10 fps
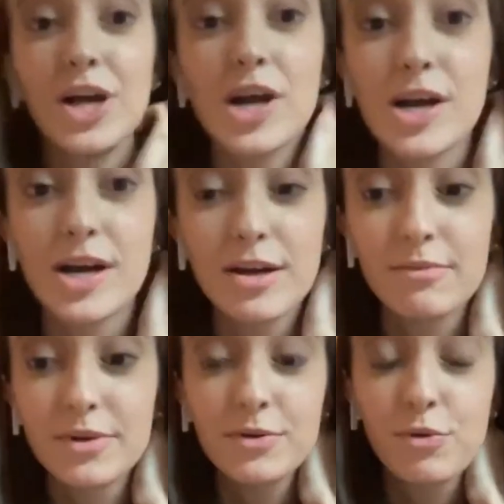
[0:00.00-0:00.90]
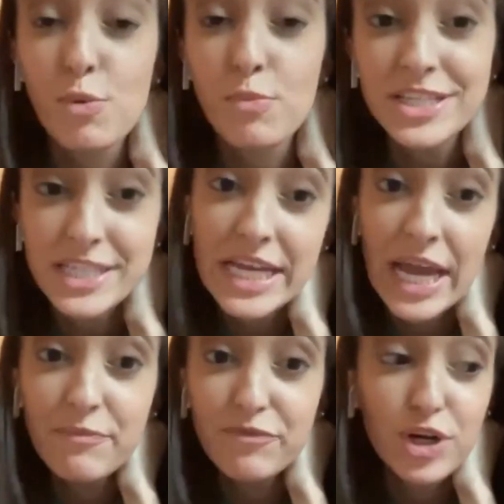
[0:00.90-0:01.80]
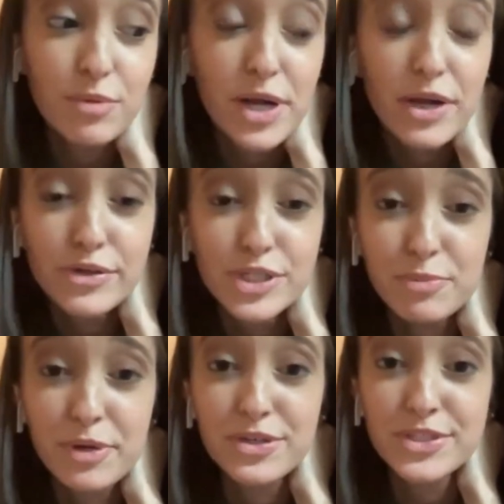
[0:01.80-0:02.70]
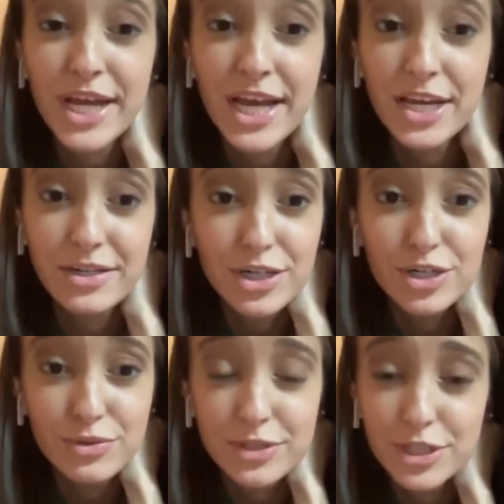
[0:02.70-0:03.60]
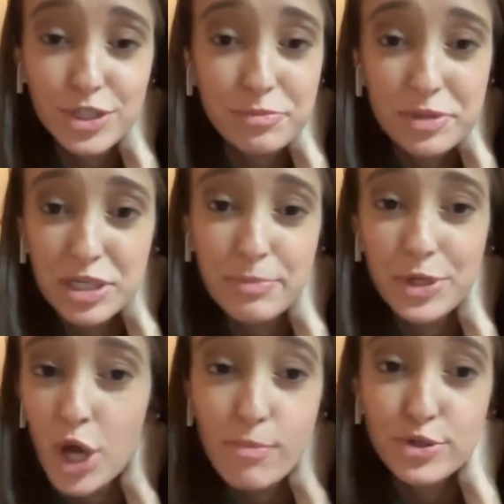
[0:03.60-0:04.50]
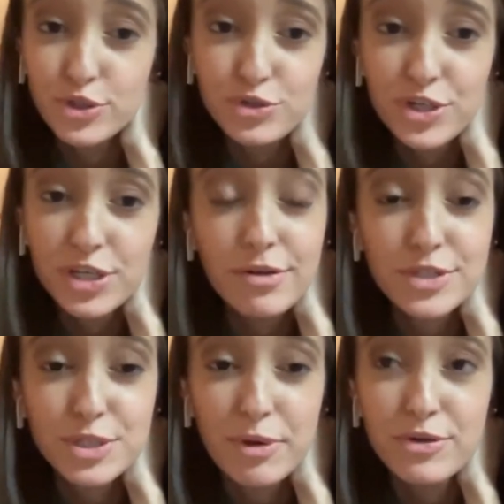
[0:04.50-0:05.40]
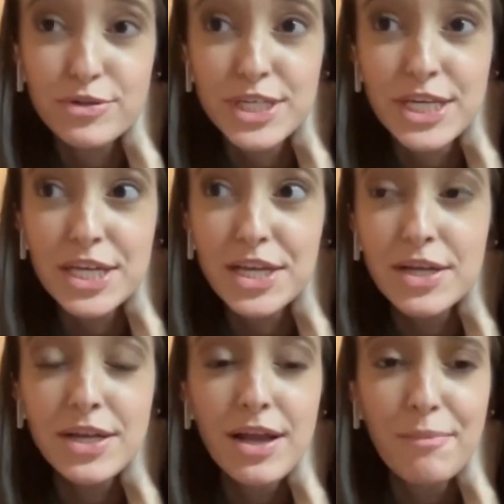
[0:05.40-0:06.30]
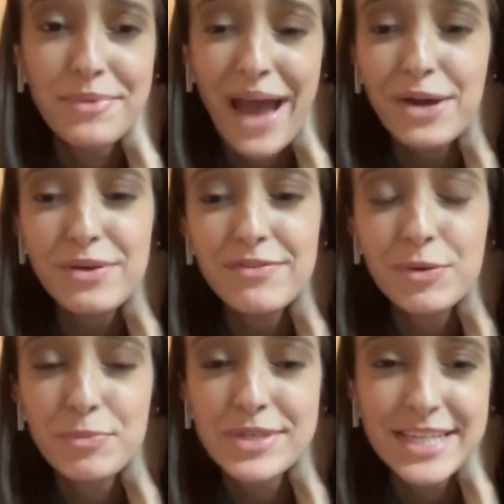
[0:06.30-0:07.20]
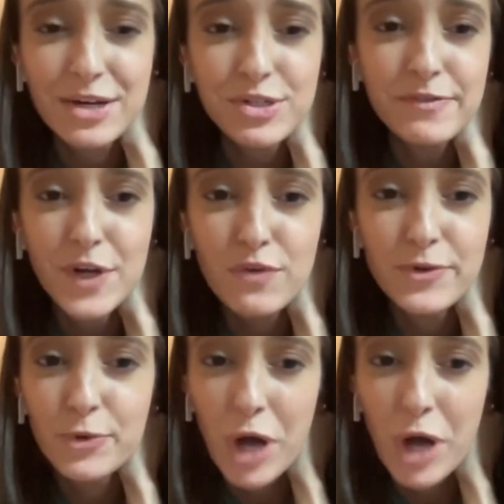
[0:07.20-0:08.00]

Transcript: Um, well, Misty came from a host to post. I had a girl literally put up an opportunity host to post and I don't even Misty, I don't even know if you